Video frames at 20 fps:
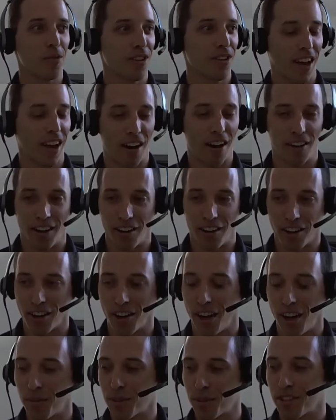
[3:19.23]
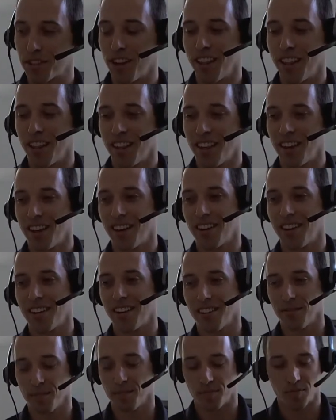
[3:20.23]
Like Alan Aragon was on there,
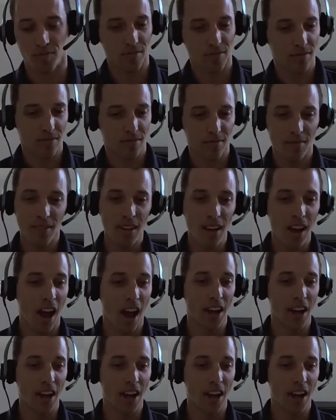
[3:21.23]
and I